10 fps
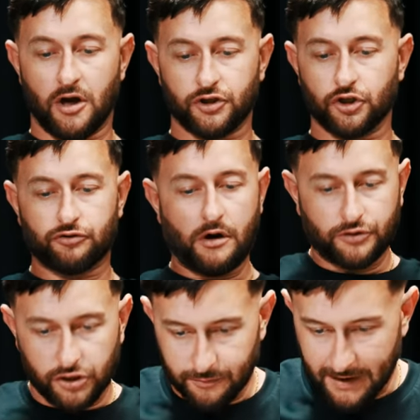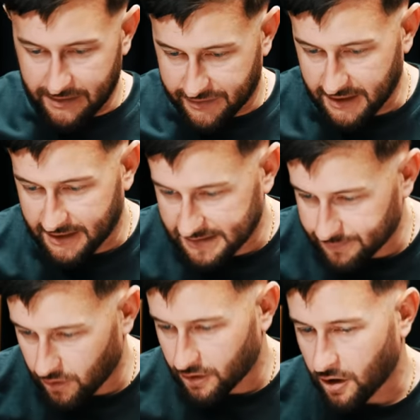Not as gross as you might think. It's
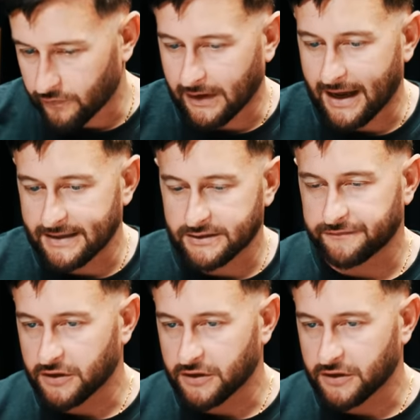more along the lines of